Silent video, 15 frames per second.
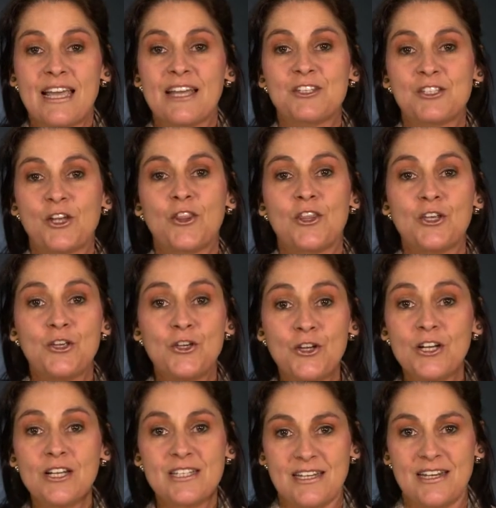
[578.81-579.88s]
And so the
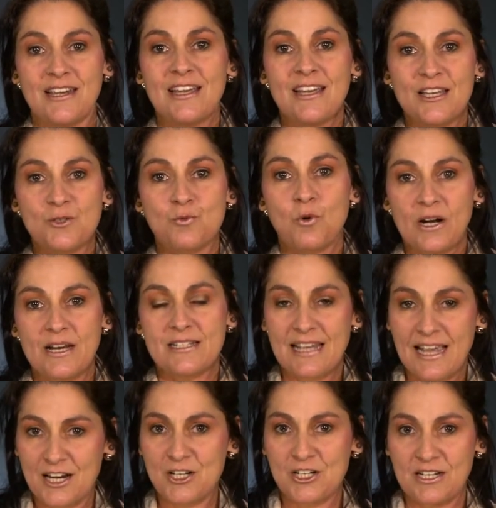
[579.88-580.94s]
unity is what is
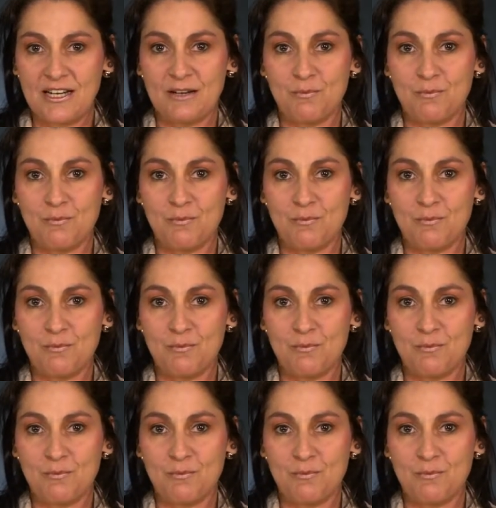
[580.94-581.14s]
actually